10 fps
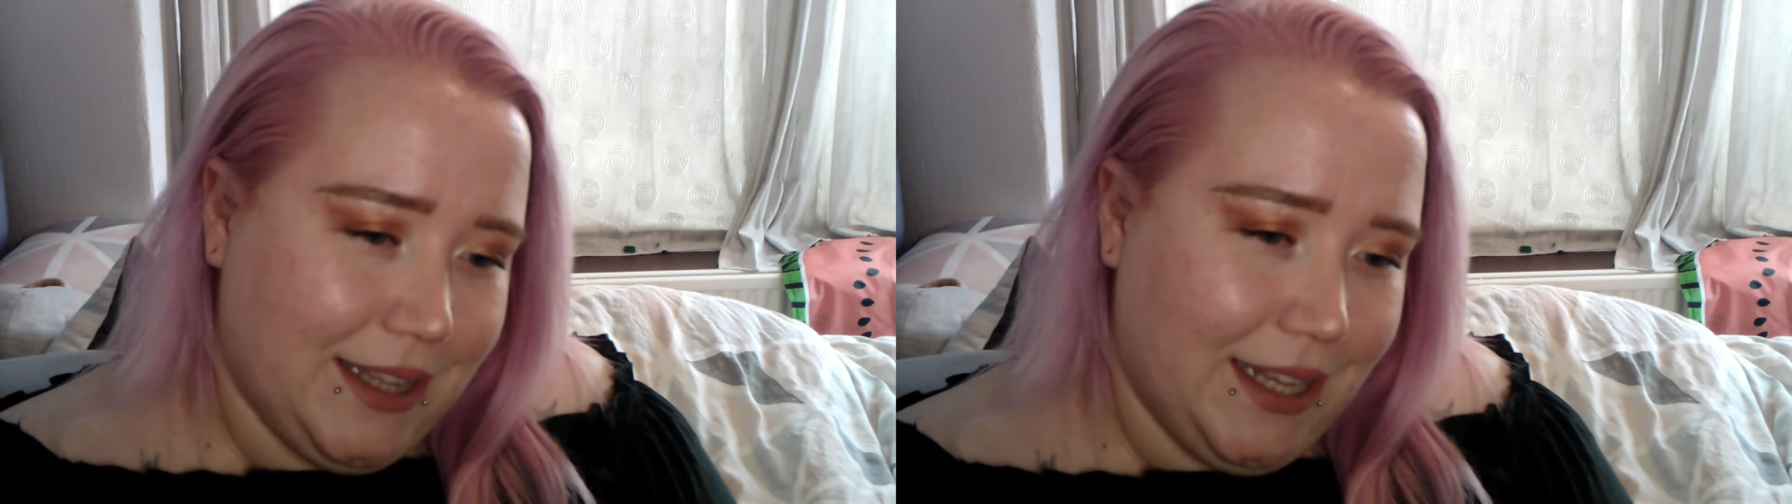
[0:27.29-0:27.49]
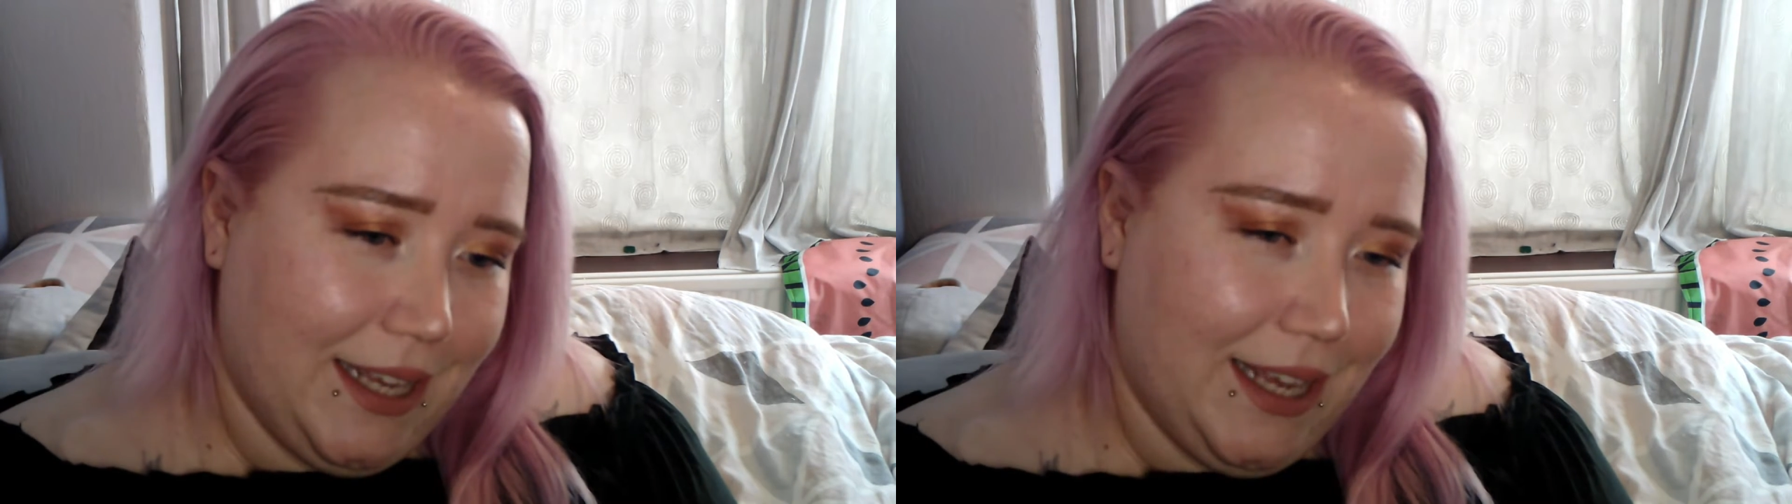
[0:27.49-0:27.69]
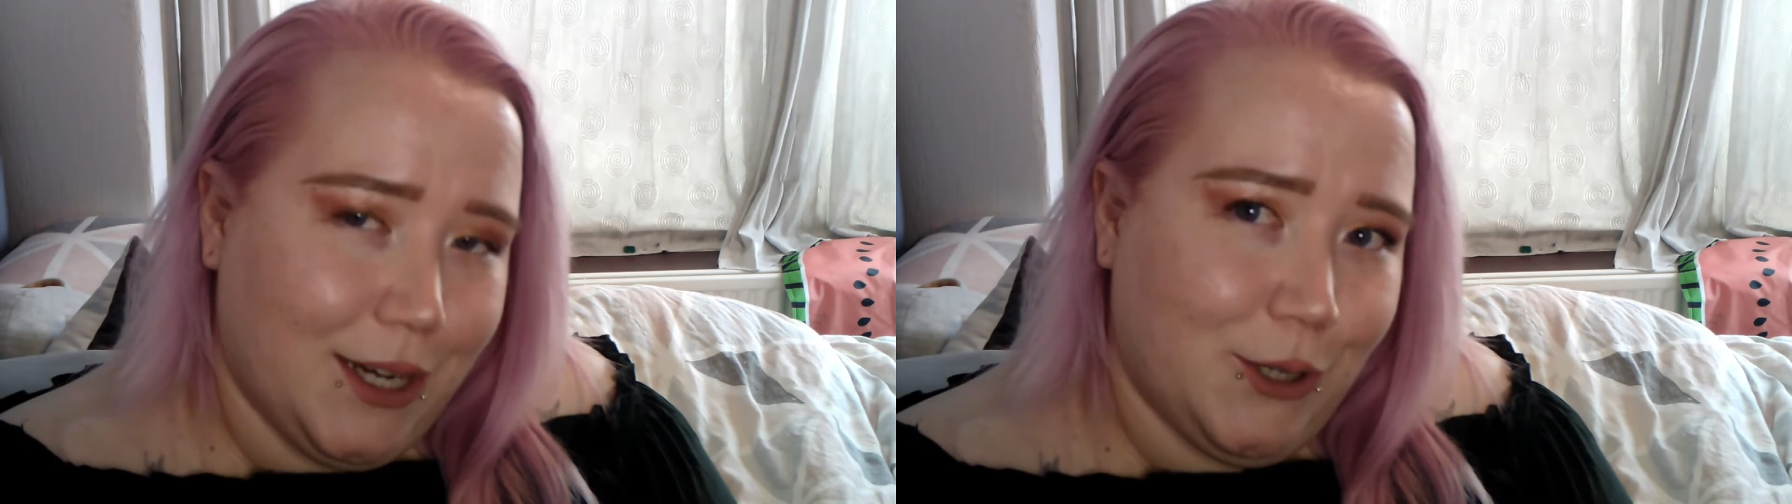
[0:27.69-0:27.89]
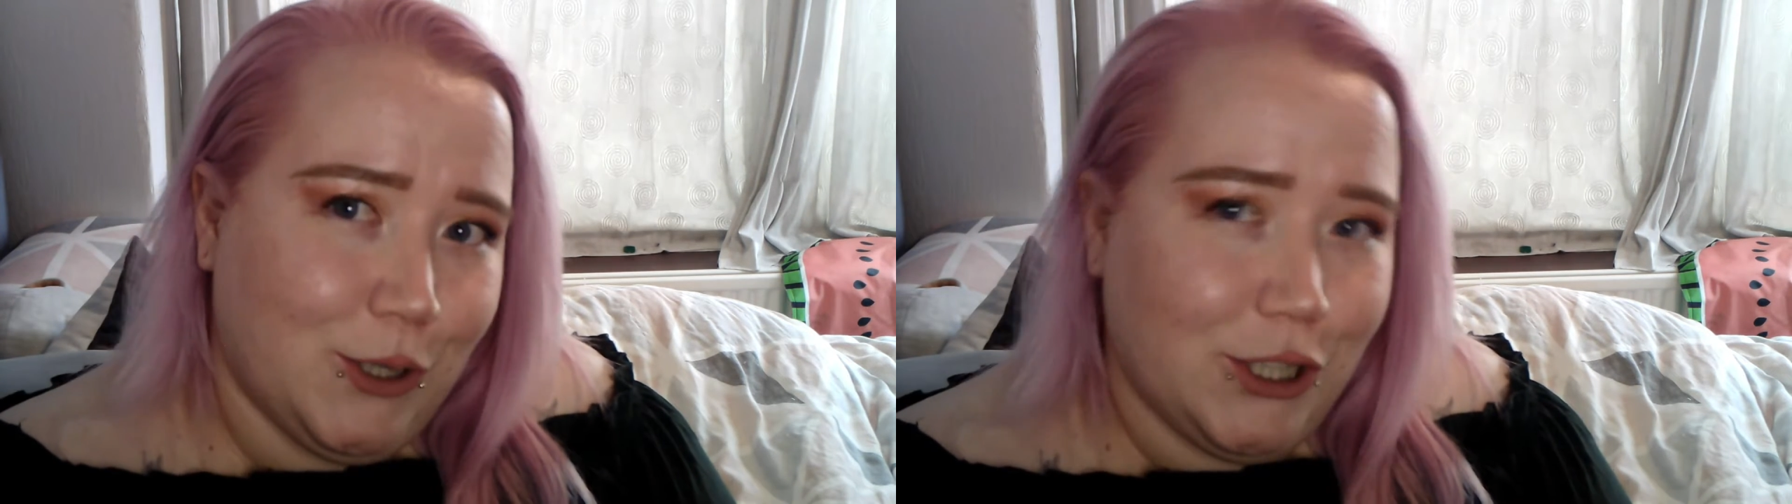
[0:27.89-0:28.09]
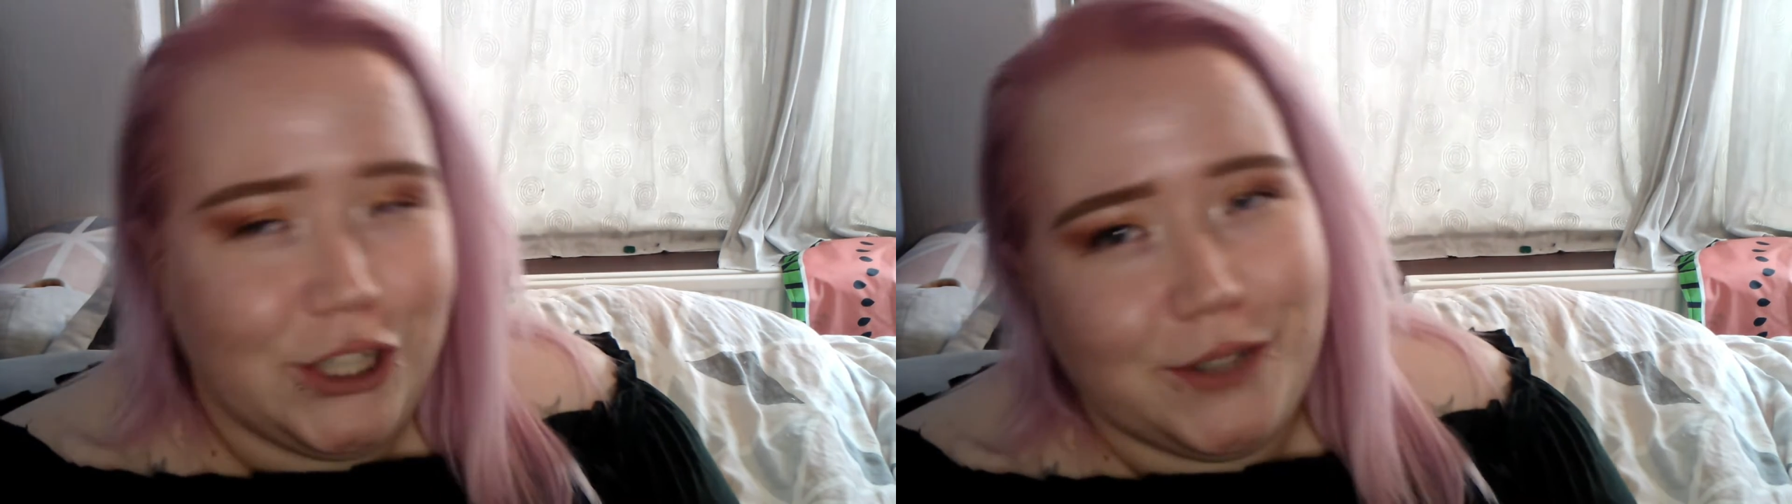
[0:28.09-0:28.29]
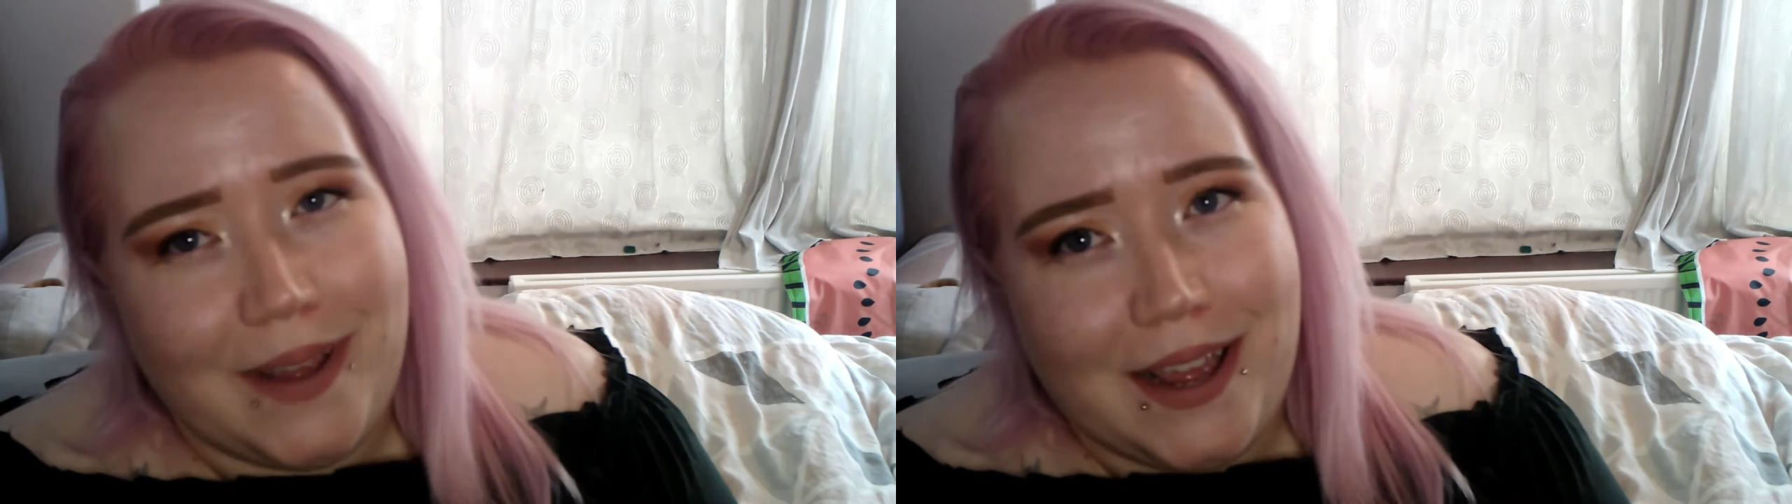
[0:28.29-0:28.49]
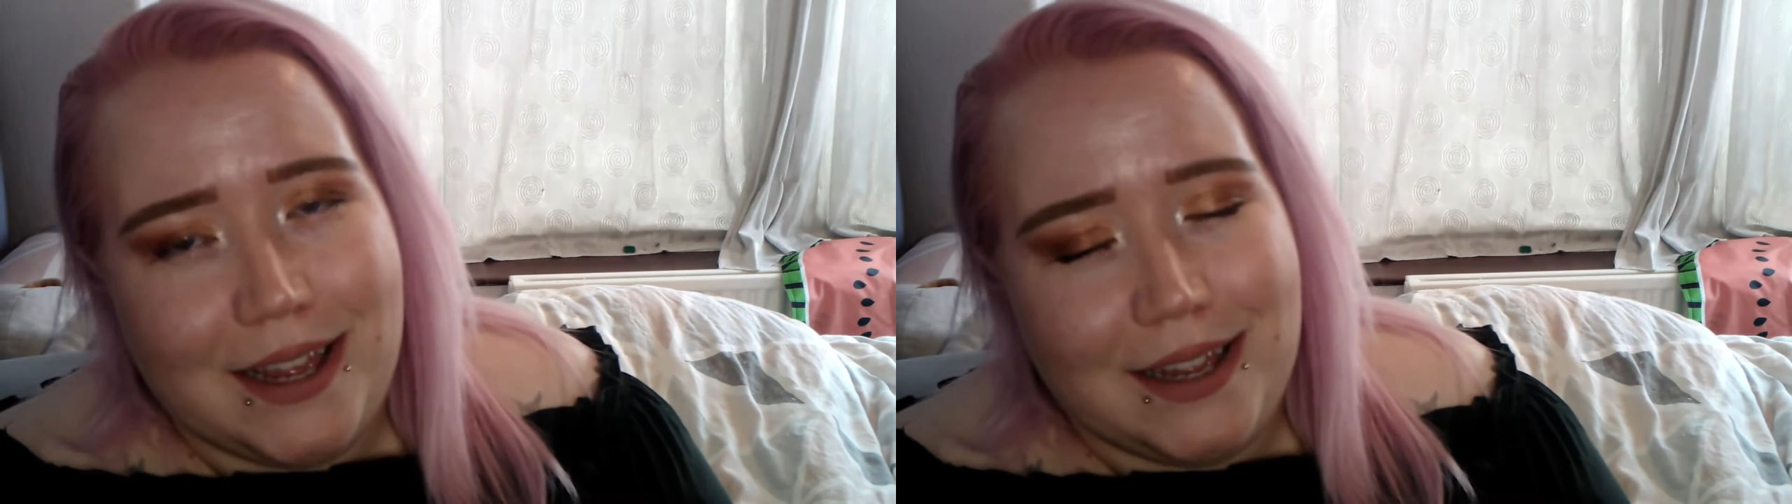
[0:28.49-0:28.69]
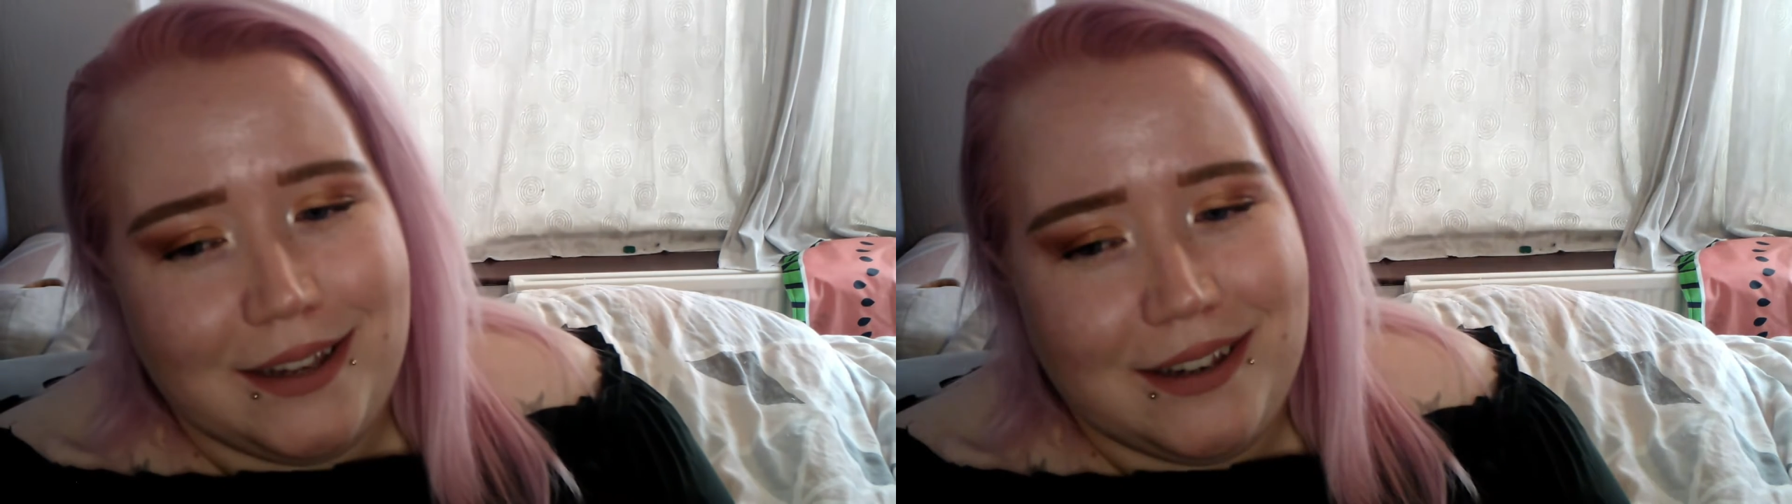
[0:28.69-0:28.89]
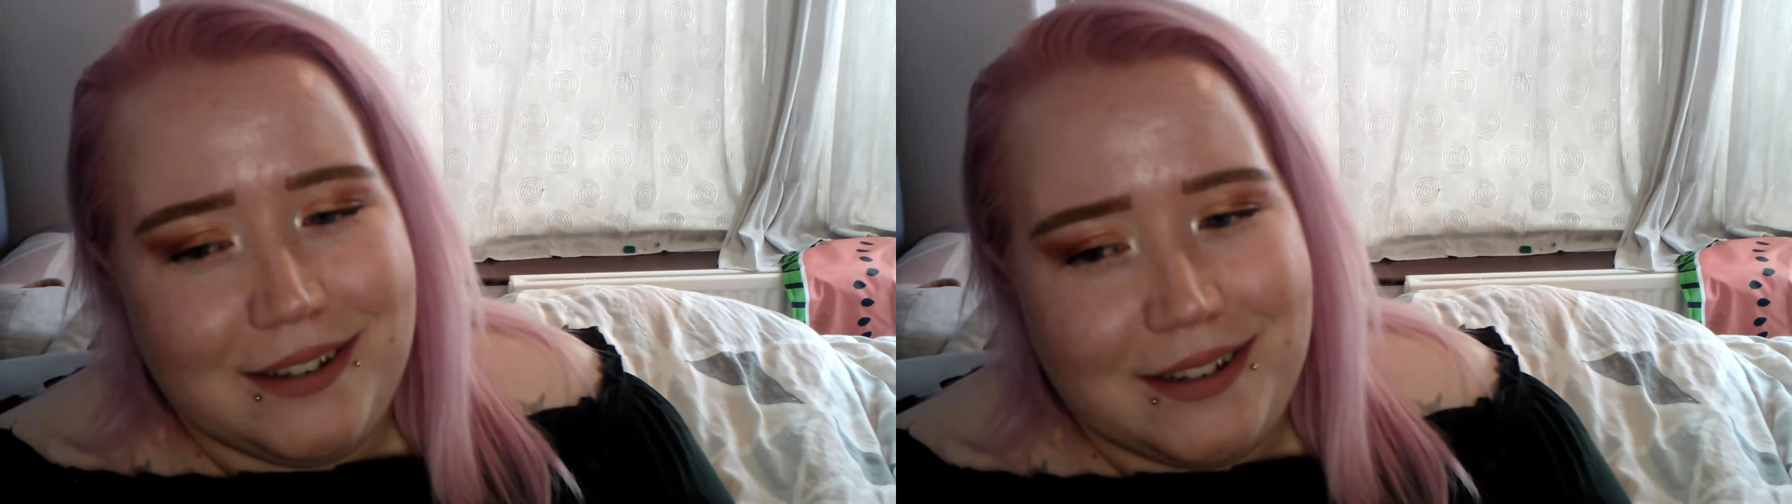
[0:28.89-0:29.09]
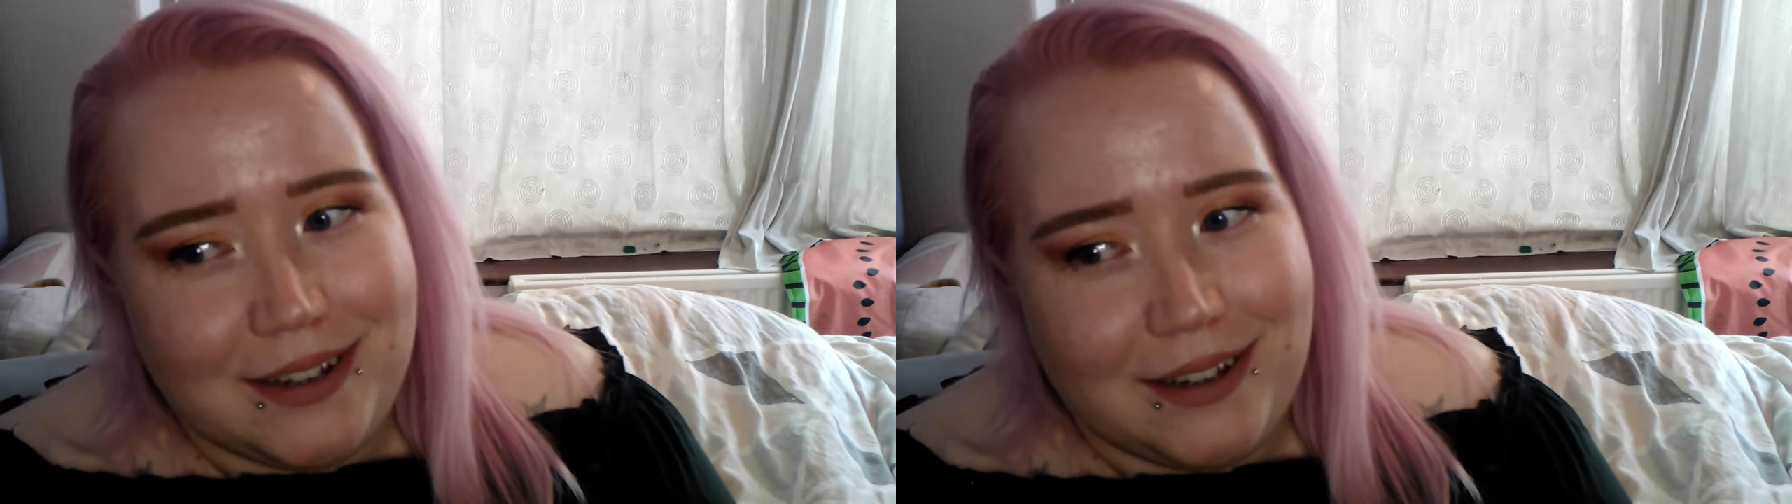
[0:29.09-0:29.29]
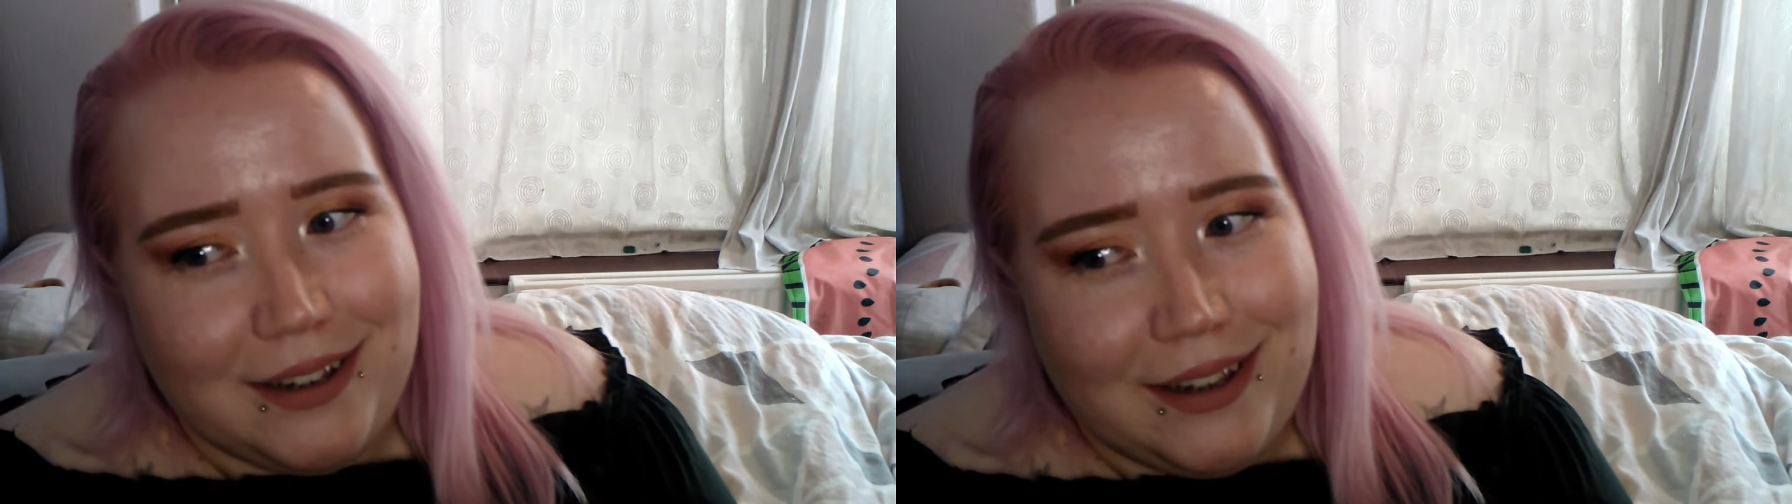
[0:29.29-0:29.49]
that he had a crush, and